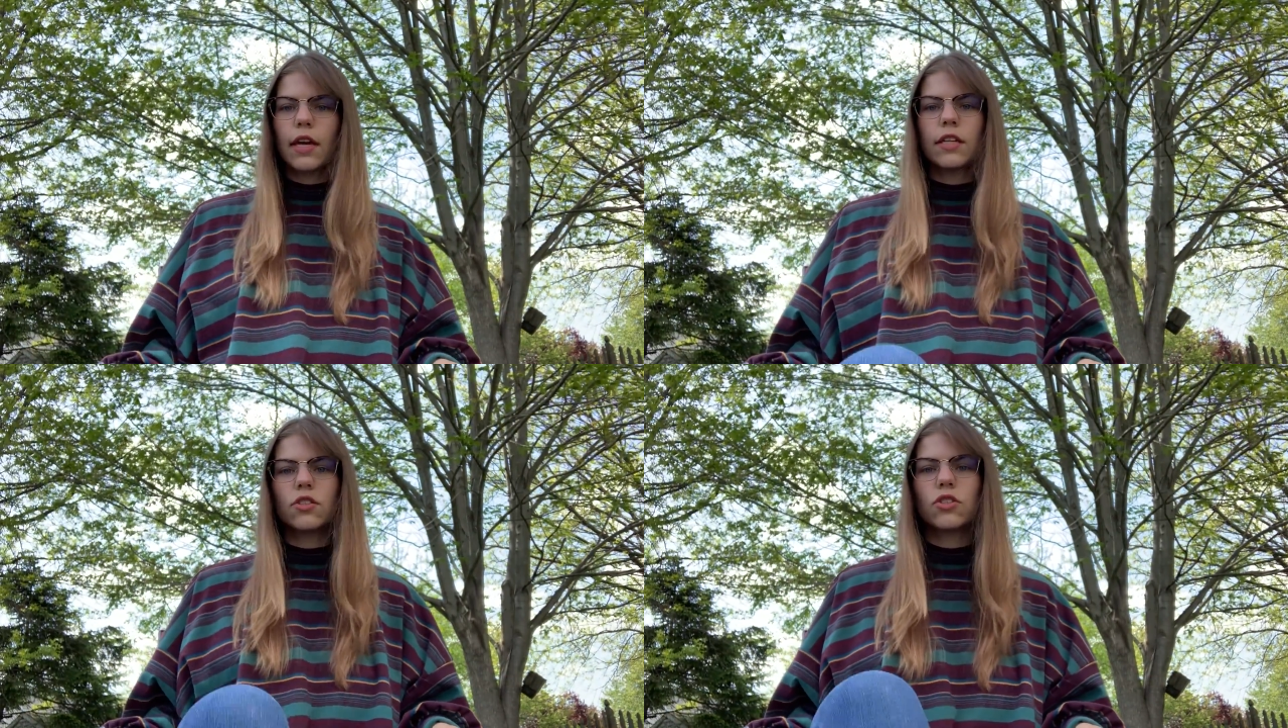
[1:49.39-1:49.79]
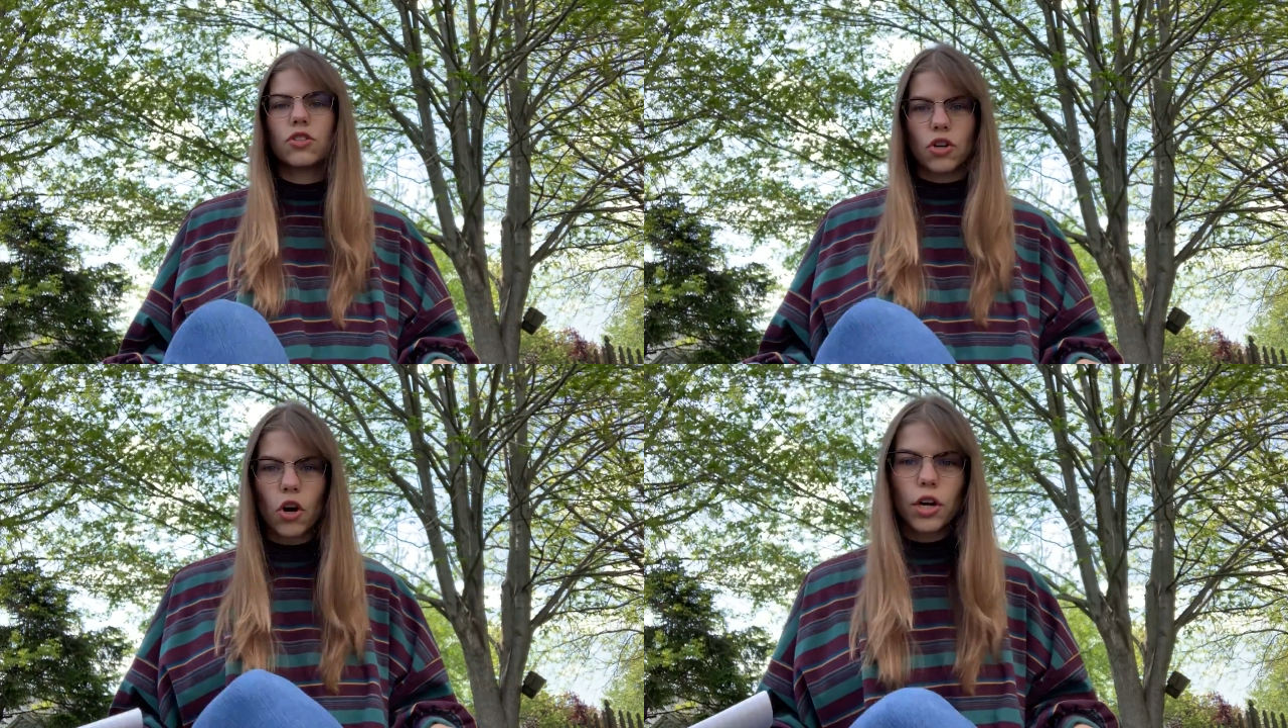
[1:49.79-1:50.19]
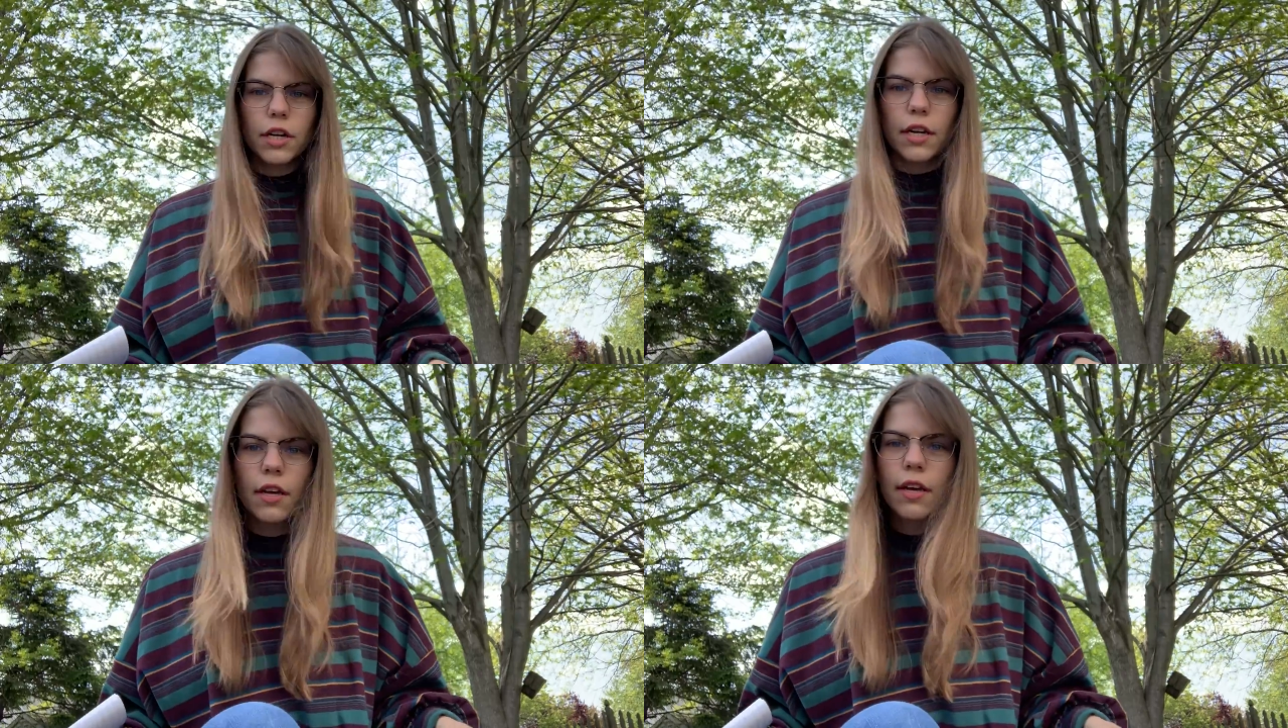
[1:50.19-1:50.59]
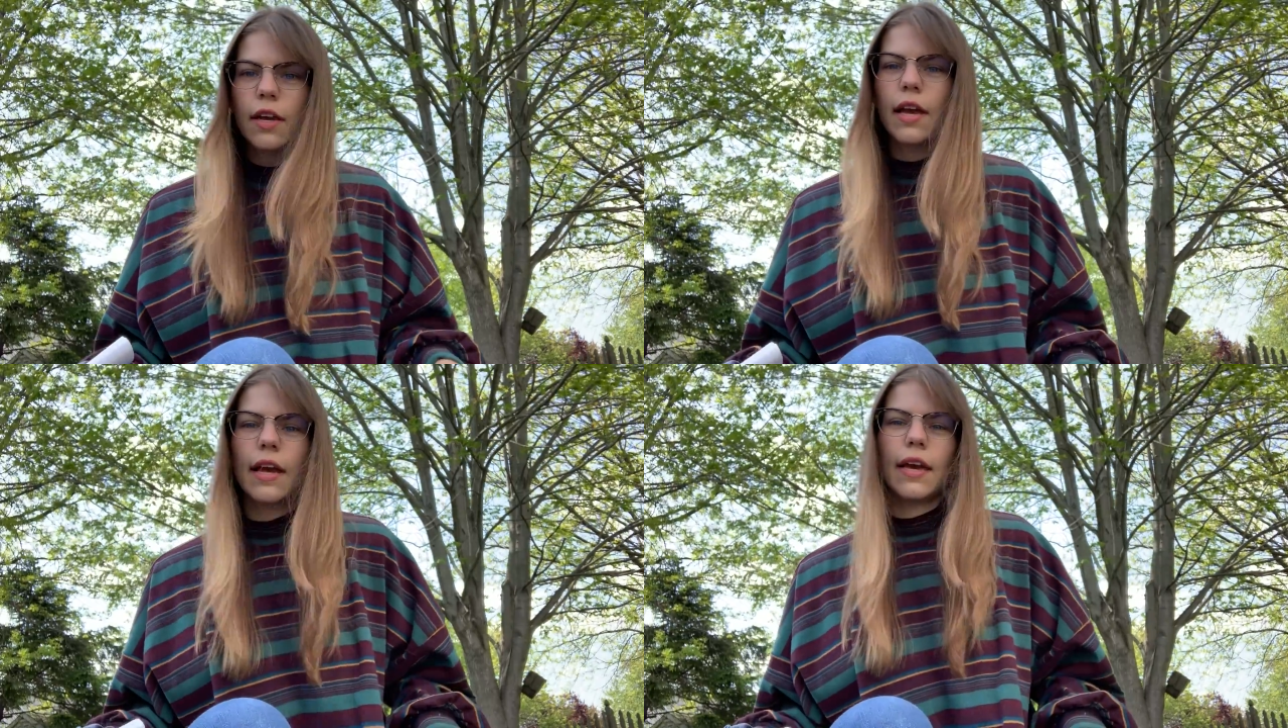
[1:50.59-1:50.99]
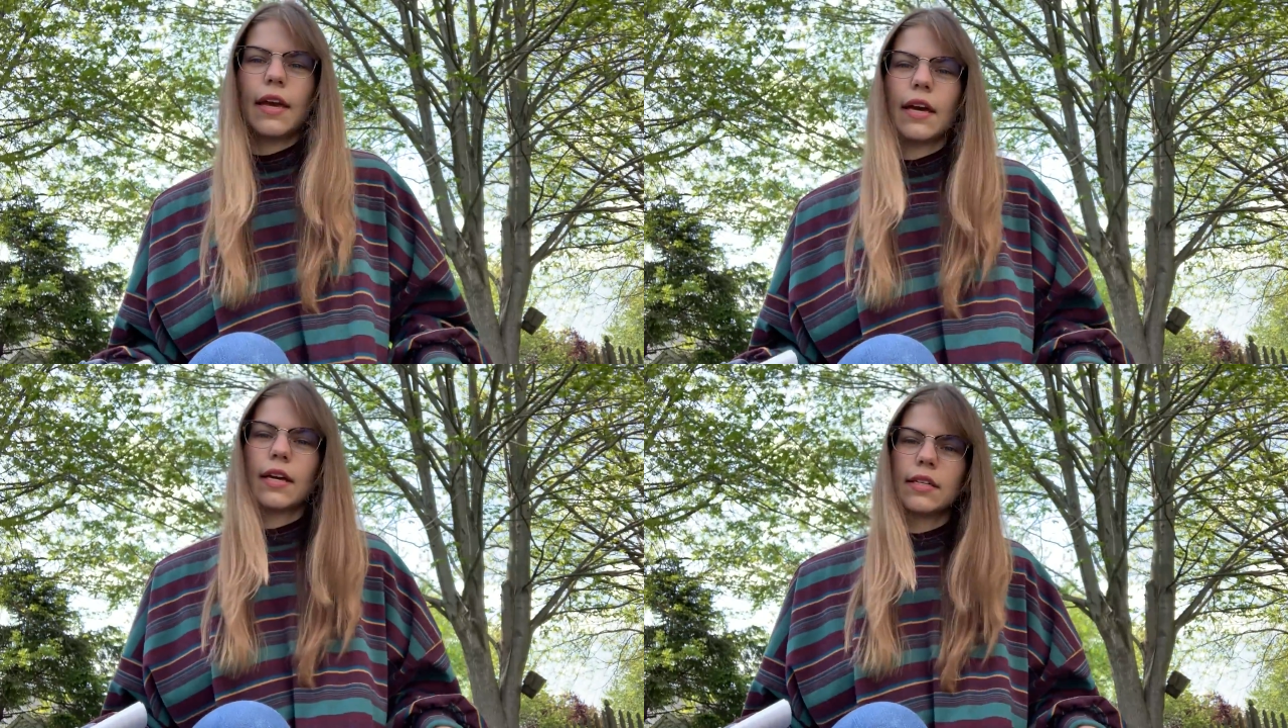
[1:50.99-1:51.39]
it's dark
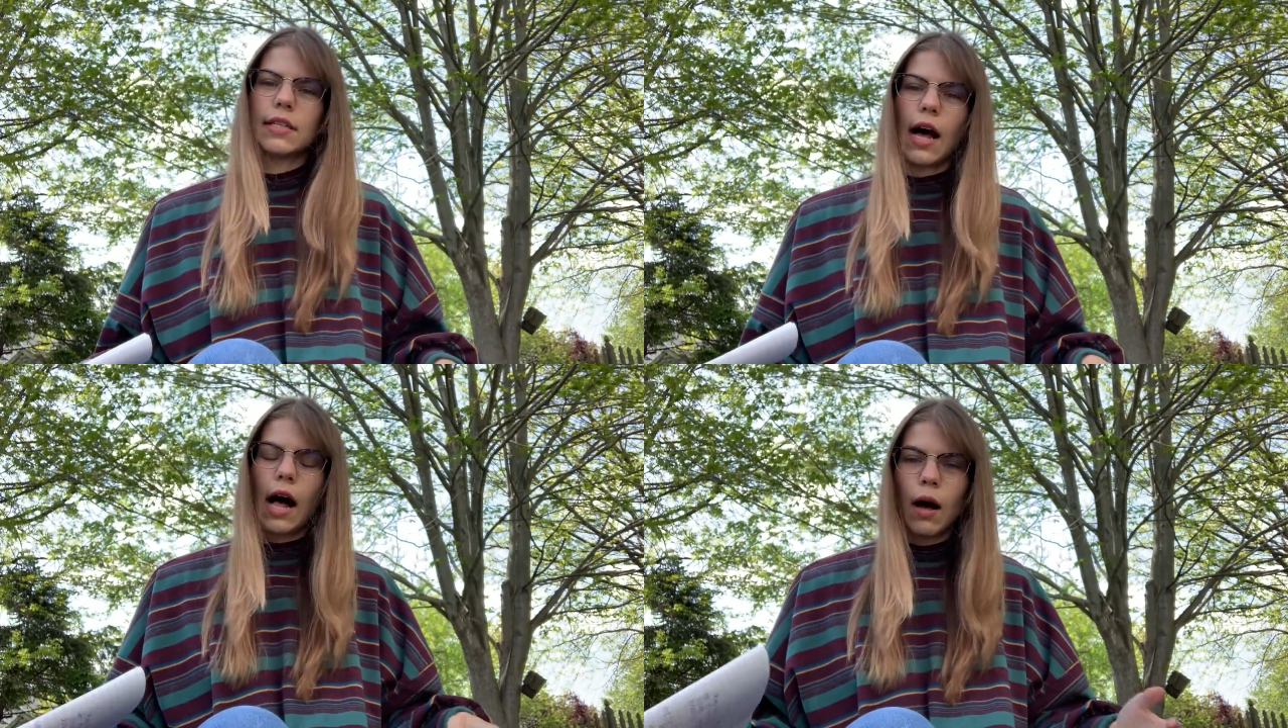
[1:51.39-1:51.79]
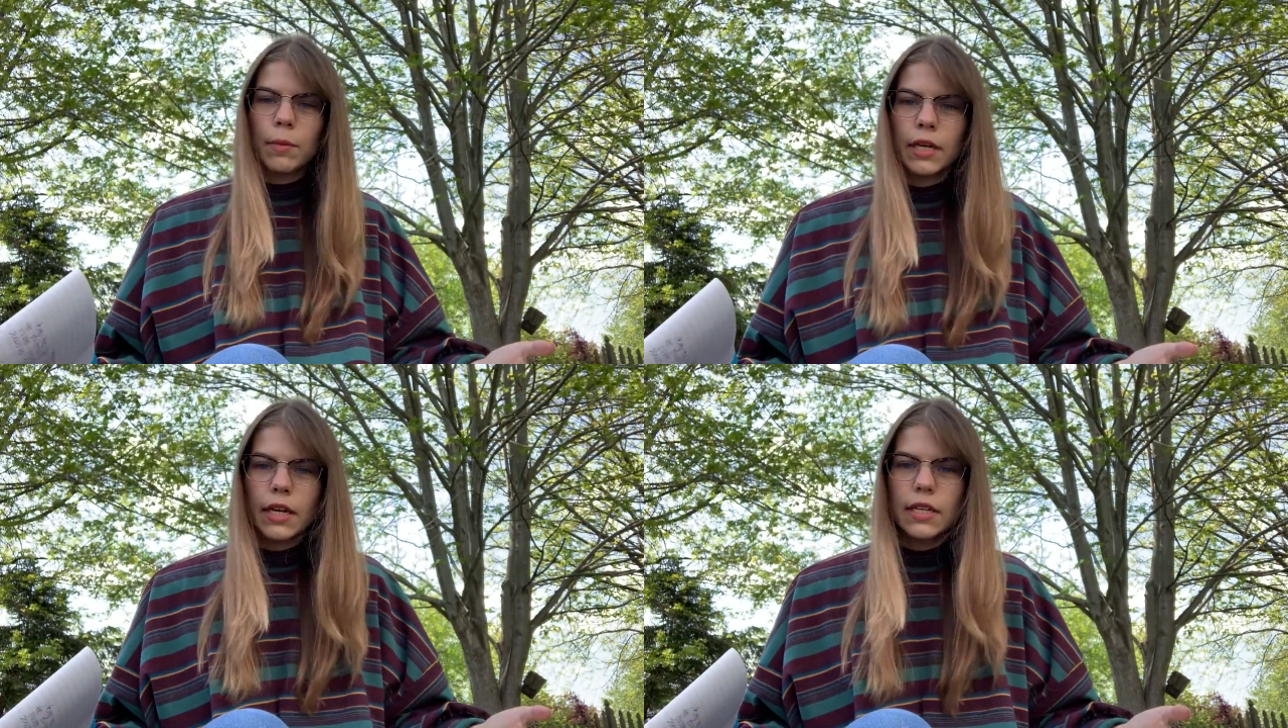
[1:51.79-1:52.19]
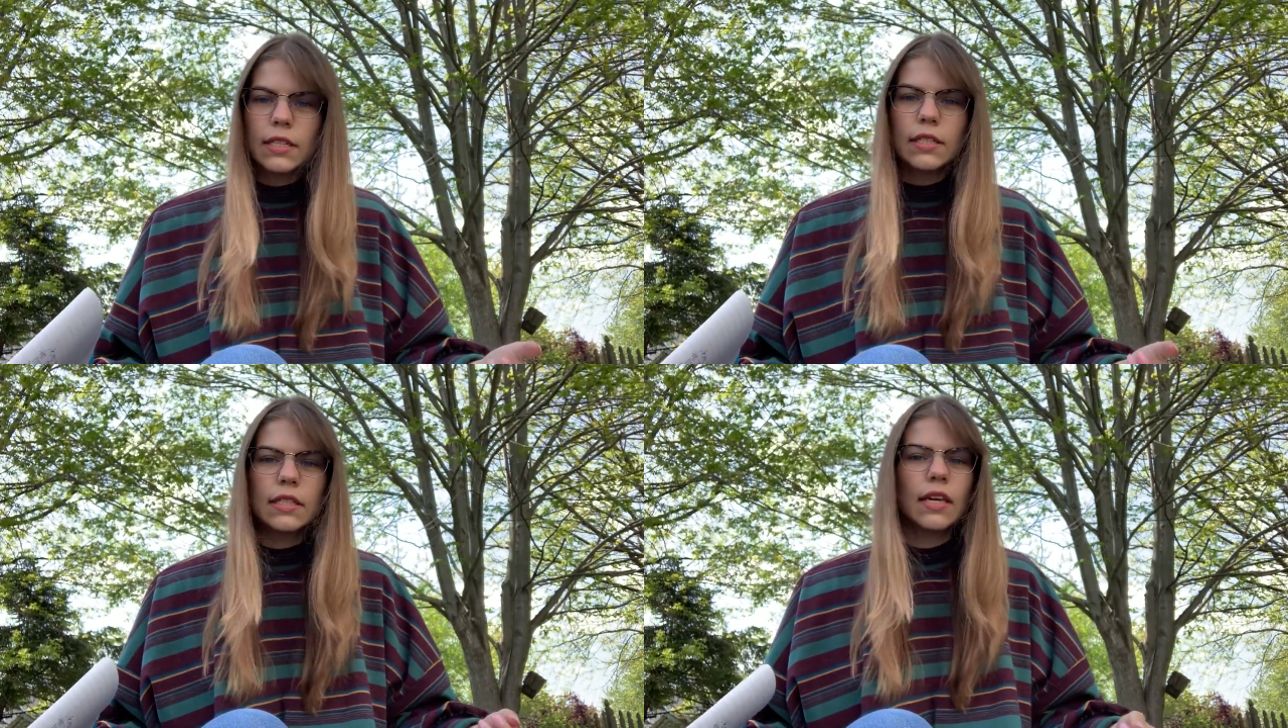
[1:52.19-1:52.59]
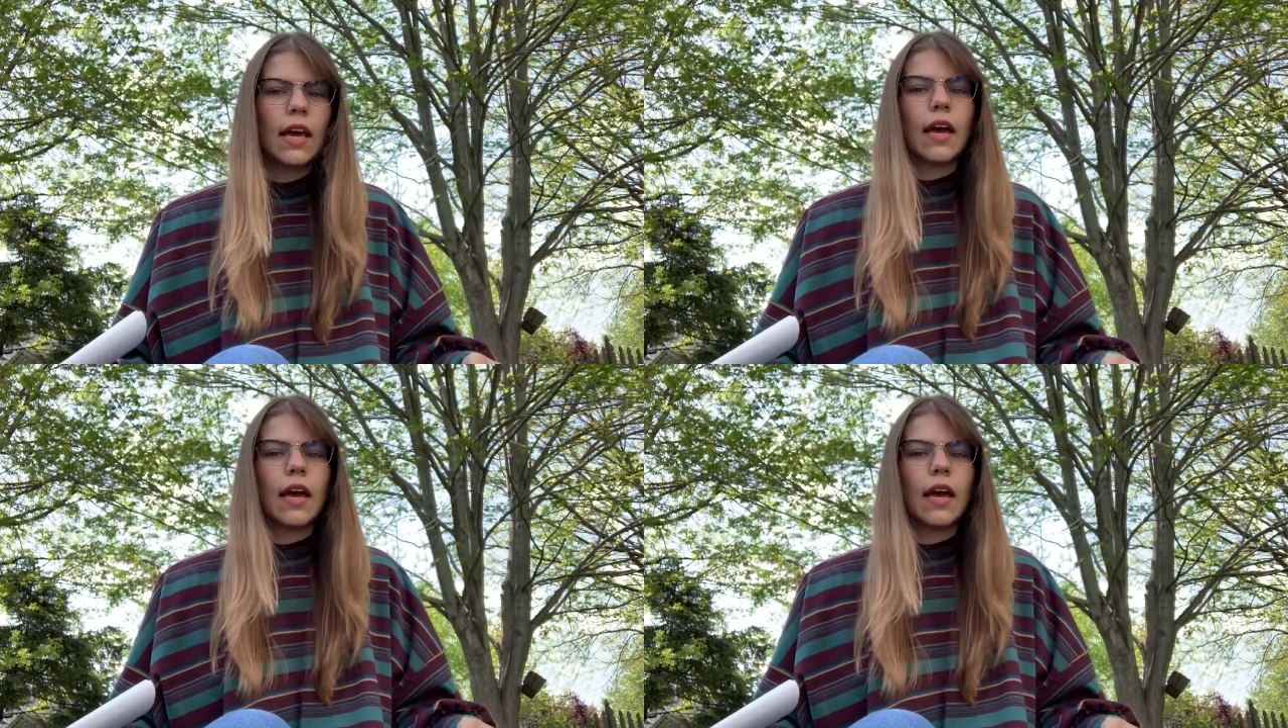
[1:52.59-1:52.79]
and ominous,